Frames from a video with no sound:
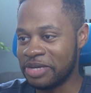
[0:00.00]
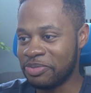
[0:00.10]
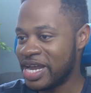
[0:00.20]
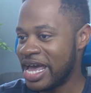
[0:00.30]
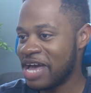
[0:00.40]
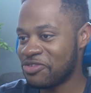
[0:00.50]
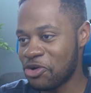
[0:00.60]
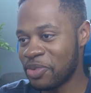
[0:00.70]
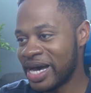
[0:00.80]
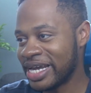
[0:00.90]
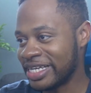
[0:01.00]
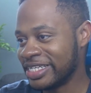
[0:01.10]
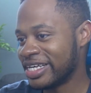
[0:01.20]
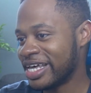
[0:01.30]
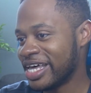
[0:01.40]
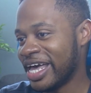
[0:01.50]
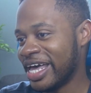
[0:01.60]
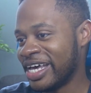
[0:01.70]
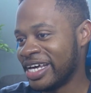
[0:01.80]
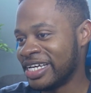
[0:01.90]
But I have no money,
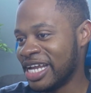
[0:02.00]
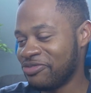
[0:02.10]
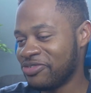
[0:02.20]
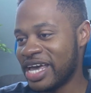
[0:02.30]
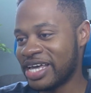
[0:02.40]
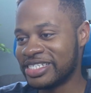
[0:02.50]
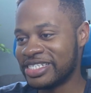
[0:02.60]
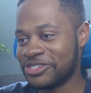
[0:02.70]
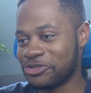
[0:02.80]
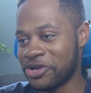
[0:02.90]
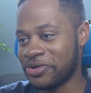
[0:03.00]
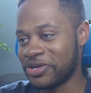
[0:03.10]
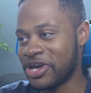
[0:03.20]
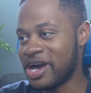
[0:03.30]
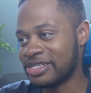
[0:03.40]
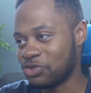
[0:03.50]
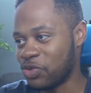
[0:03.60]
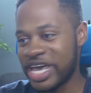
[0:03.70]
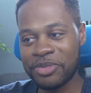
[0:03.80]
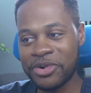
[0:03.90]
and I feel like this thing's going to cost
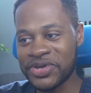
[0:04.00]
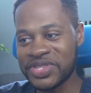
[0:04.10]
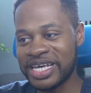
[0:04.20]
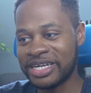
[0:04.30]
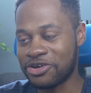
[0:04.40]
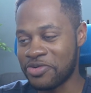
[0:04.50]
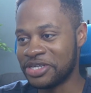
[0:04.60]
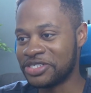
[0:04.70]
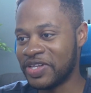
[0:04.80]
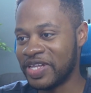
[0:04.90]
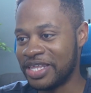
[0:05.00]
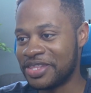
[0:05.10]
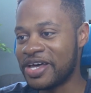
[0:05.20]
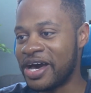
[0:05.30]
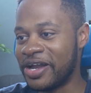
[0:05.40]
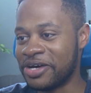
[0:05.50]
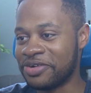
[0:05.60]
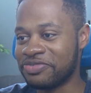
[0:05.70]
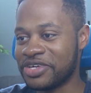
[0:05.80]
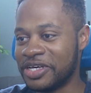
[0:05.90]
way more than originally mm-hmm. thought
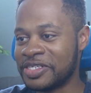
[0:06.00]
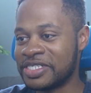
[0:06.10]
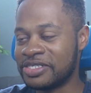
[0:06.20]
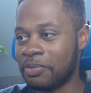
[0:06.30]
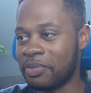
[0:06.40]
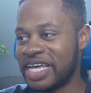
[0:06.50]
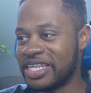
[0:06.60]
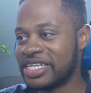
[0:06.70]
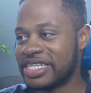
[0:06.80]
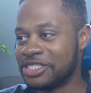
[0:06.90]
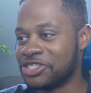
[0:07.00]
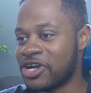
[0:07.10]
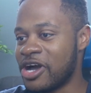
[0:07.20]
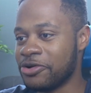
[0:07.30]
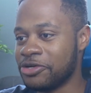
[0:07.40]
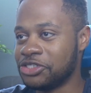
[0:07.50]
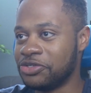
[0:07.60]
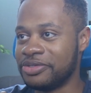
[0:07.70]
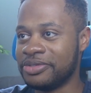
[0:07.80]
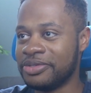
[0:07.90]
of because I think yeah. that Chicago
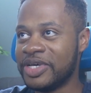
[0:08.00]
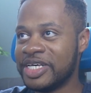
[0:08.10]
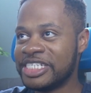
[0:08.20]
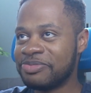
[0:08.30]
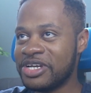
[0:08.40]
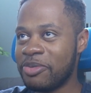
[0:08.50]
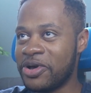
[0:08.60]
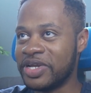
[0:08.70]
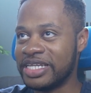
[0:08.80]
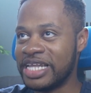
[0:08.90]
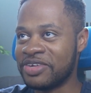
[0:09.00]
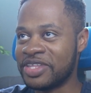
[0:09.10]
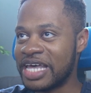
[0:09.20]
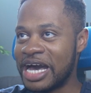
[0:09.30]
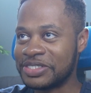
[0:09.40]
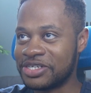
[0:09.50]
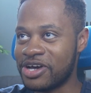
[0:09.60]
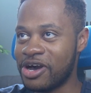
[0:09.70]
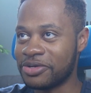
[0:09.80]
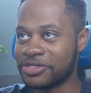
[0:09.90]
shoot spent about eleven thousand
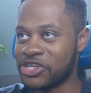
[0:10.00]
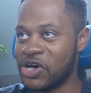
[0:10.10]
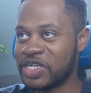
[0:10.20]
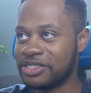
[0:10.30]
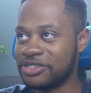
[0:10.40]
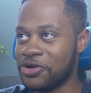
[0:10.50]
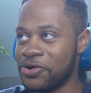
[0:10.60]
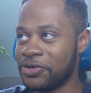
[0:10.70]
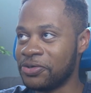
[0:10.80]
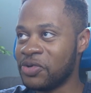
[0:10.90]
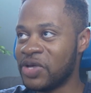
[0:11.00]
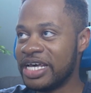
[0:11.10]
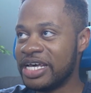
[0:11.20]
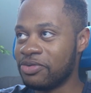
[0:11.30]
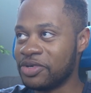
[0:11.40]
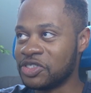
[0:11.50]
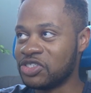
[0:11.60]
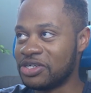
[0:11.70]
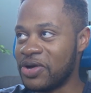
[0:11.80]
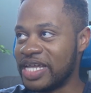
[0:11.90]
dollars on it total,
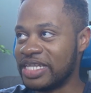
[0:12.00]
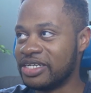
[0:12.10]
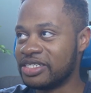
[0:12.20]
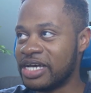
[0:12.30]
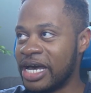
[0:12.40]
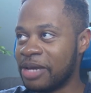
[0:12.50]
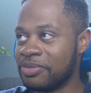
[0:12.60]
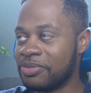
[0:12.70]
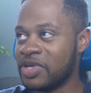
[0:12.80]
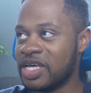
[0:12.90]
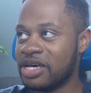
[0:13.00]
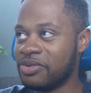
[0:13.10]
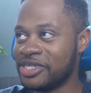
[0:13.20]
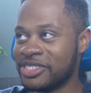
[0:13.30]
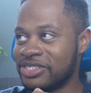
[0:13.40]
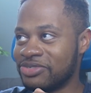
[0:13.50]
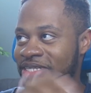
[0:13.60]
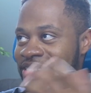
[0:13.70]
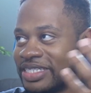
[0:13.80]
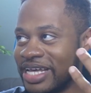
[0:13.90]
which you know at the time was
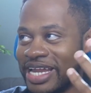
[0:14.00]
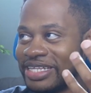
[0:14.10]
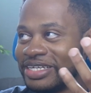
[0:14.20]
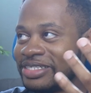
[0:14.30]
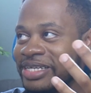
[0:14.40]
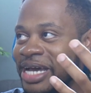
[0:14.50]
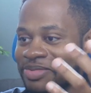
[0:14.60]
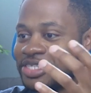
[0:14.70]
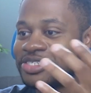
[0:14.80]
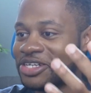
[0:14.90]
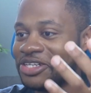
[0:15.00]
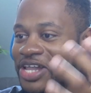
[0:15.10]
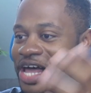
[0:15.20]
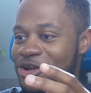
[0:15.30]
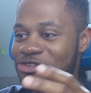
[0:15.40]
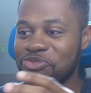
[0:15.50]
well not at the time that's still a lot of